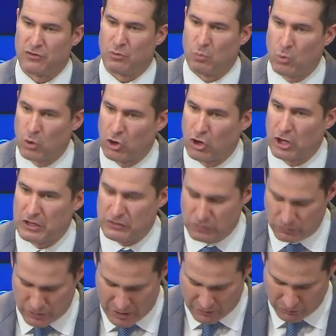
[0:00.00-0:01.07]
as there were in
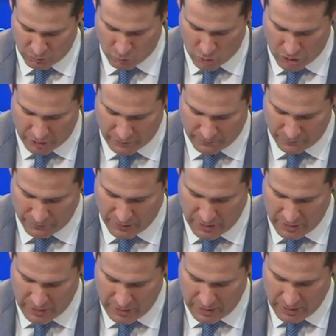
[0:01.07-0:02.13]
2001.
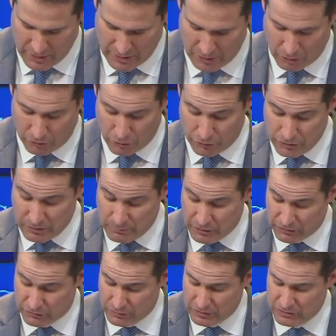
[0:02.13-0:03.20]
And although the
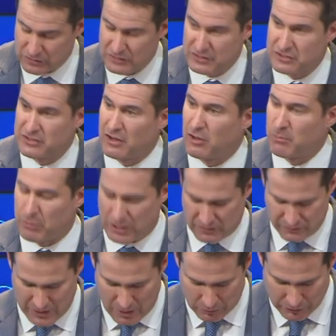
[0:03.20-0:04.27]
administration
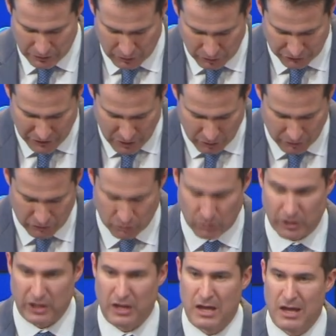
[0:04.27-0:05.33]
celebrates how little
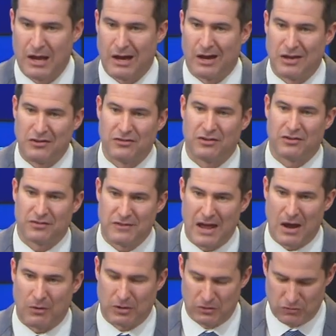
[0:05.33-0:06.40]
territory ISIS
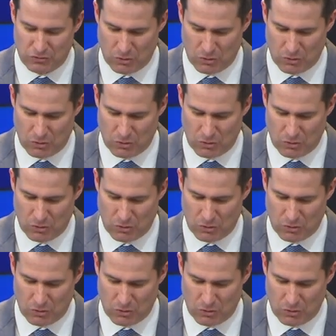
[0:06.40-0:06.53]
now